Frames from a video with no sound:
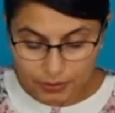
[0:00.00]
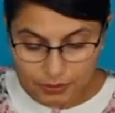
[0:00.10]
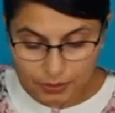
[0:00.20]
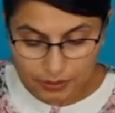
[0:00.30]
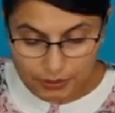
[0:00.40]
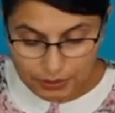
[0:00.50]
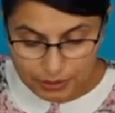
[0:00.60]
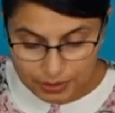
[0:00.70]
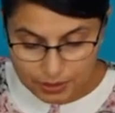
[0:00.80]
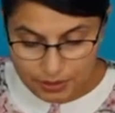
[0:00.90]
And
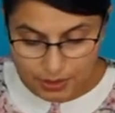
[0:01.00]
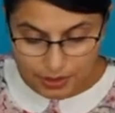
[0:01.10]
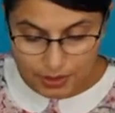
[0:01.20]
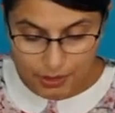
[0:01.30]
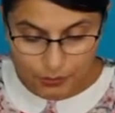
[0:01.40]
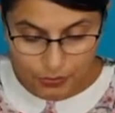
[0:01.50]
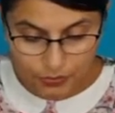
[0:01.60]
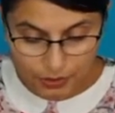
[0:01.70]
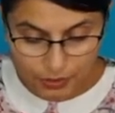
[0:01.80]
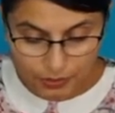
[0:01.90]
let's see how we've
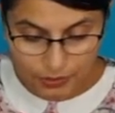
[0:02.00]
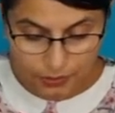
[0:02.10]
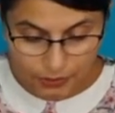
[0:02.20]
done.